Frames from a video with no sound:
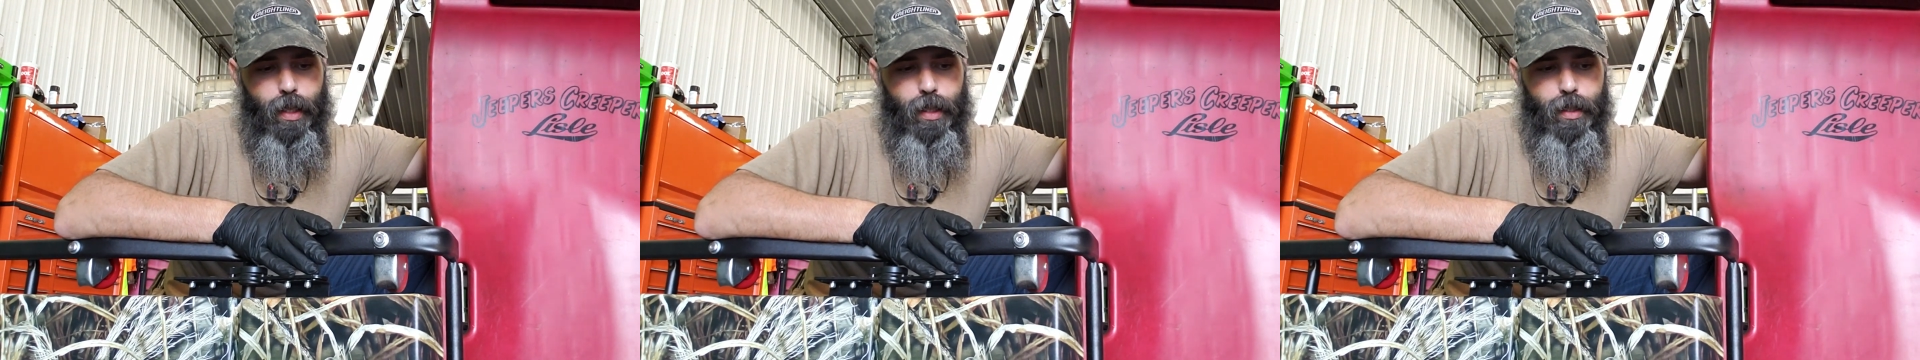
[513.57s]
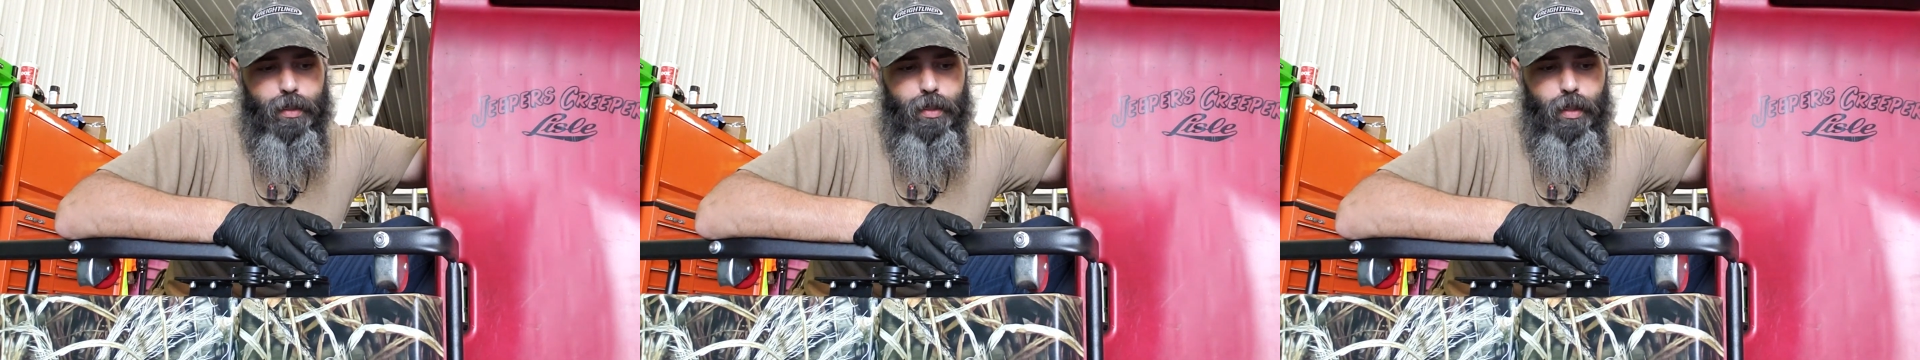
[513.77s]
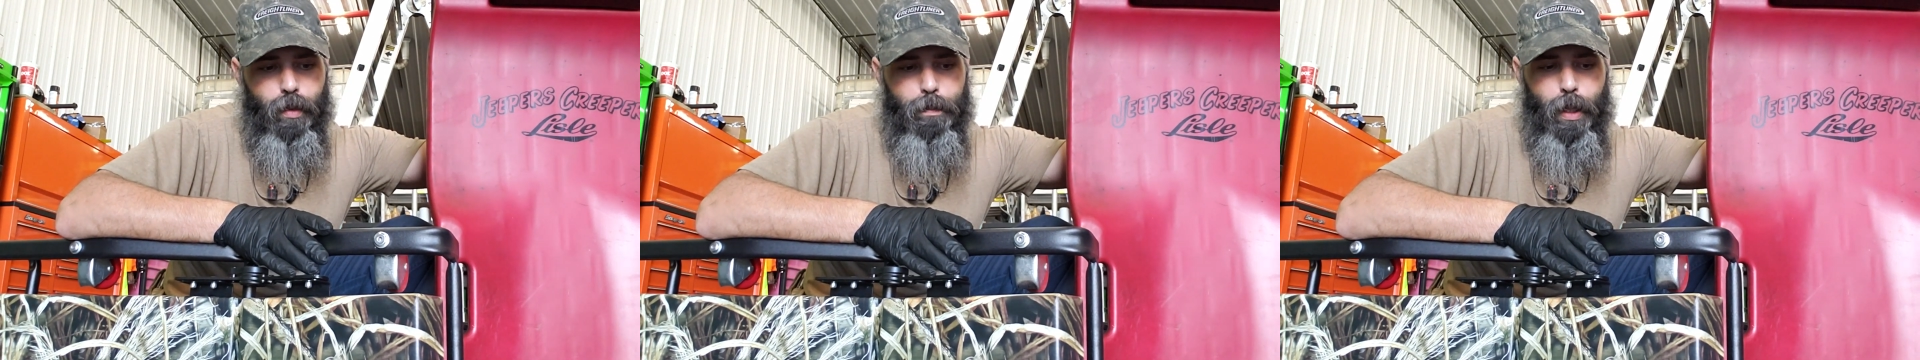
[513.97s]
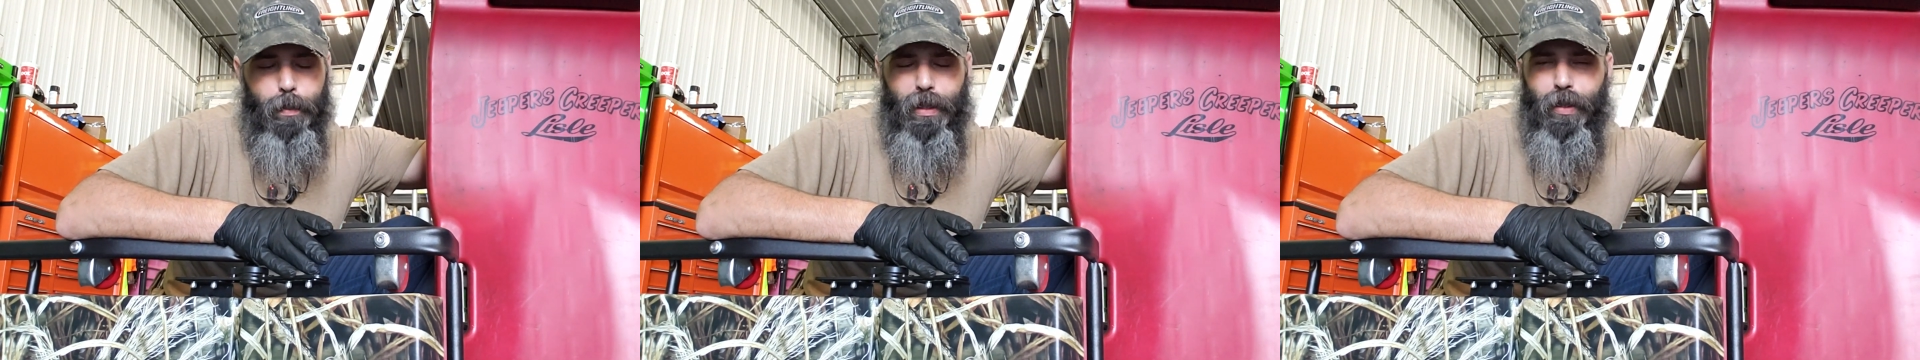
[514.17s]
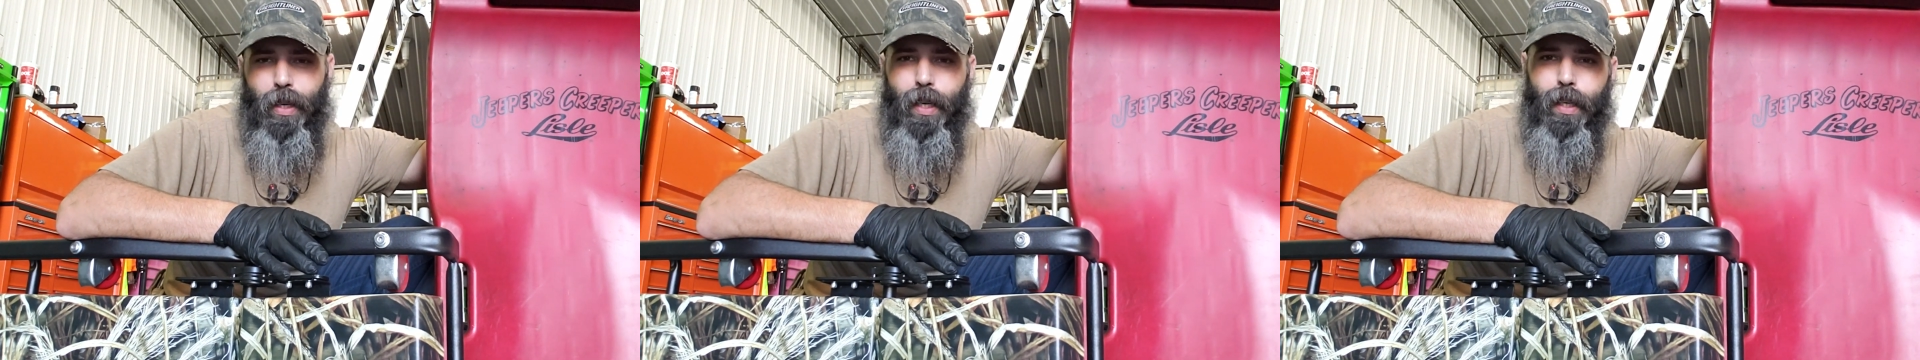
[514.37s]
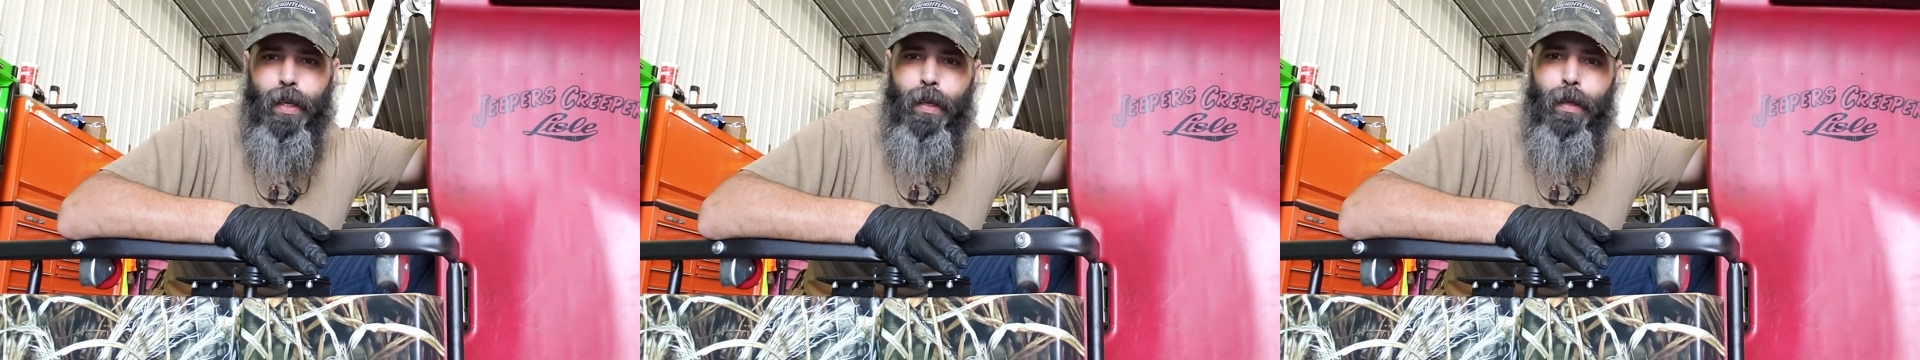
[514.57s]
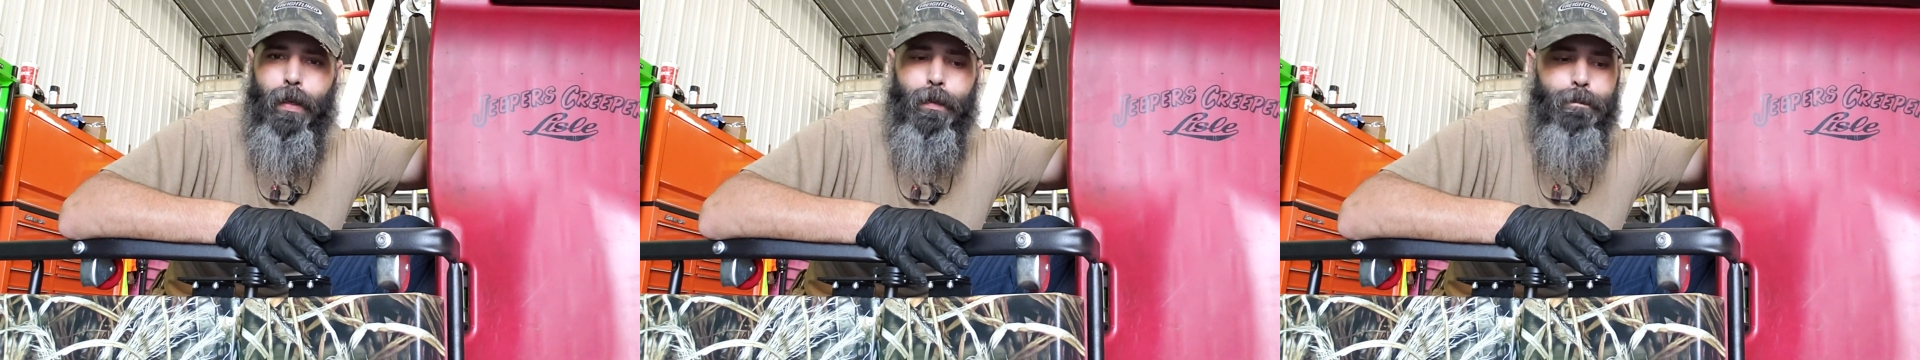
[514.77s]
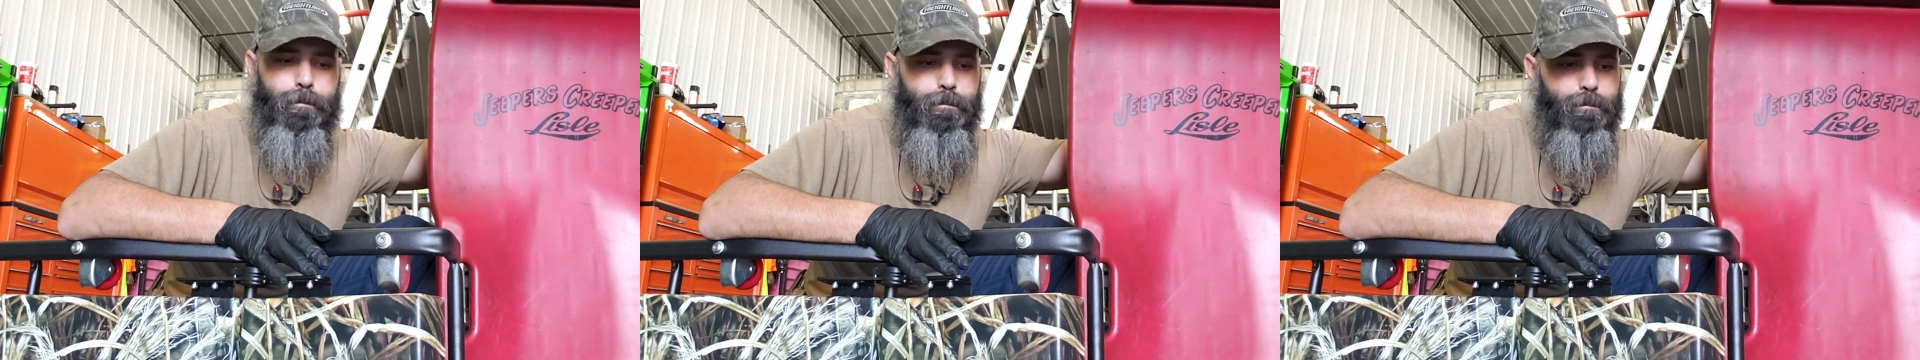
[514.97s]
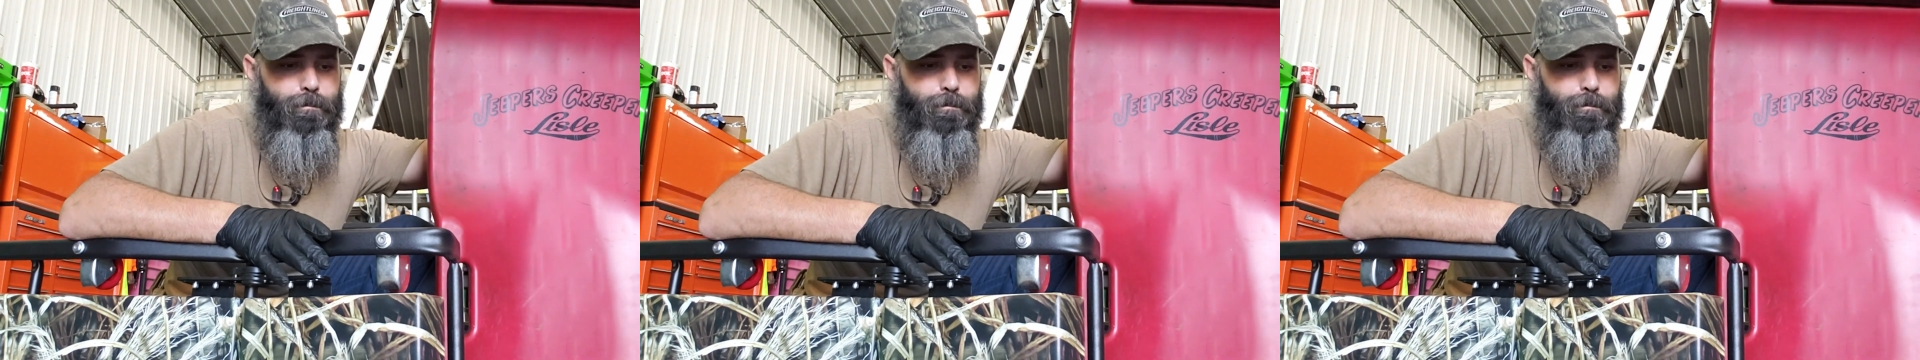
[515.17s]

this little puppy right here,